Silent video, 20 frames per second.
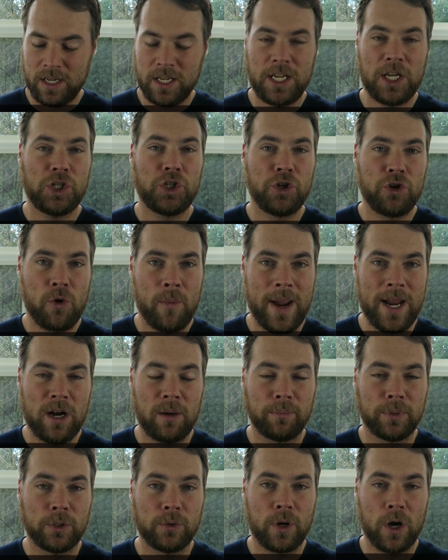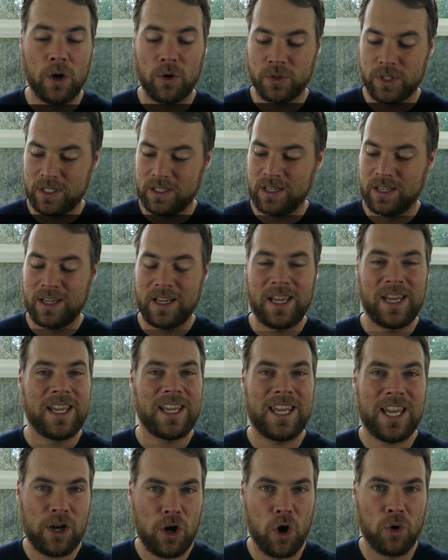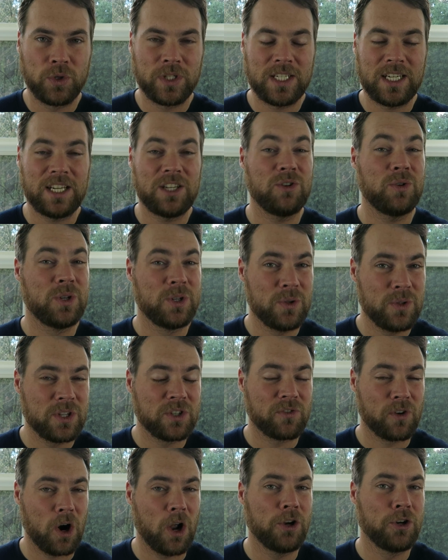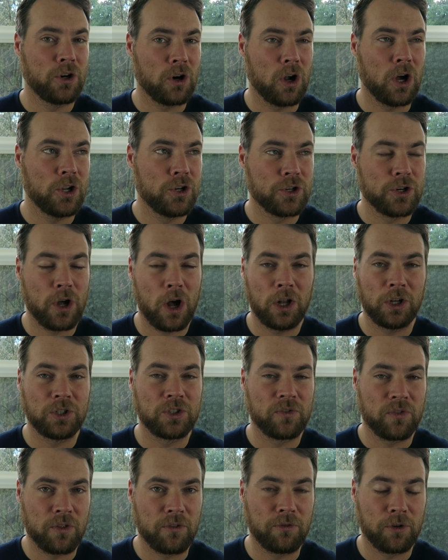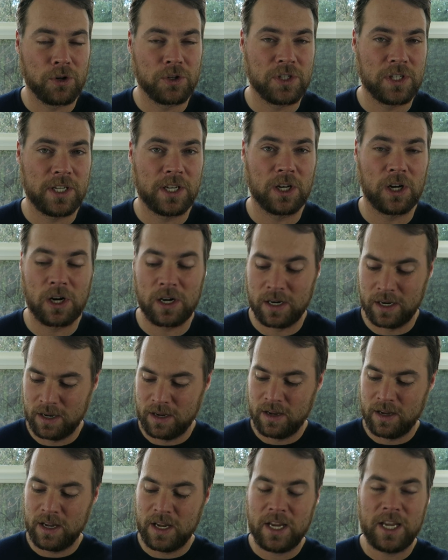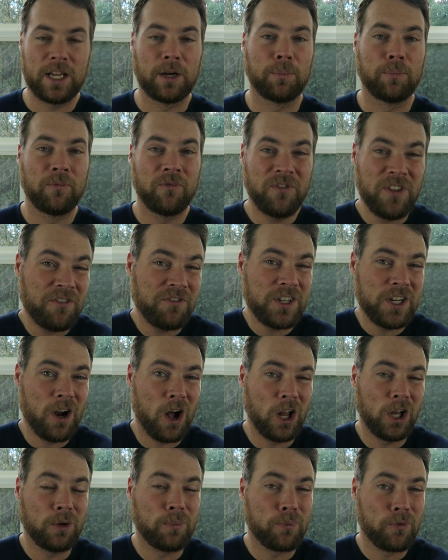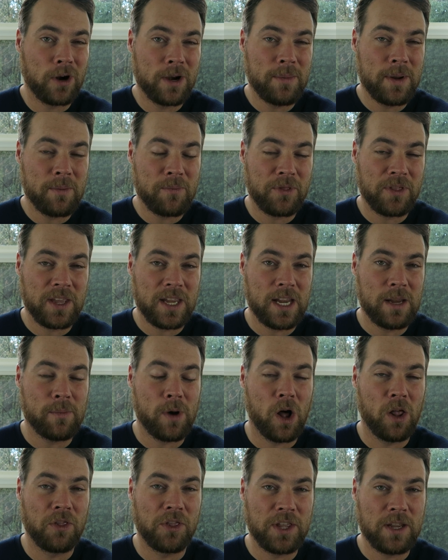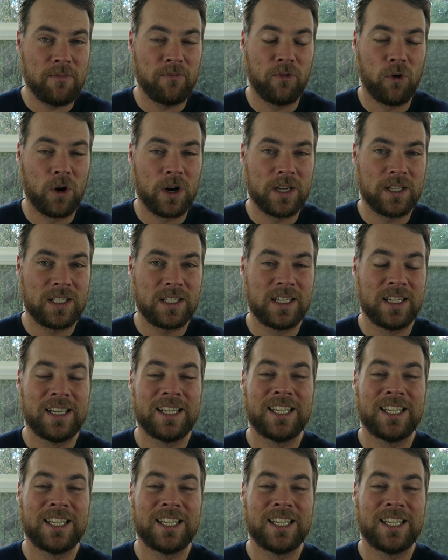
Get your domain on Bluehost, get hosting. You can do this for under $100 for the first year. Get a $50 premium theme on ThemeForest,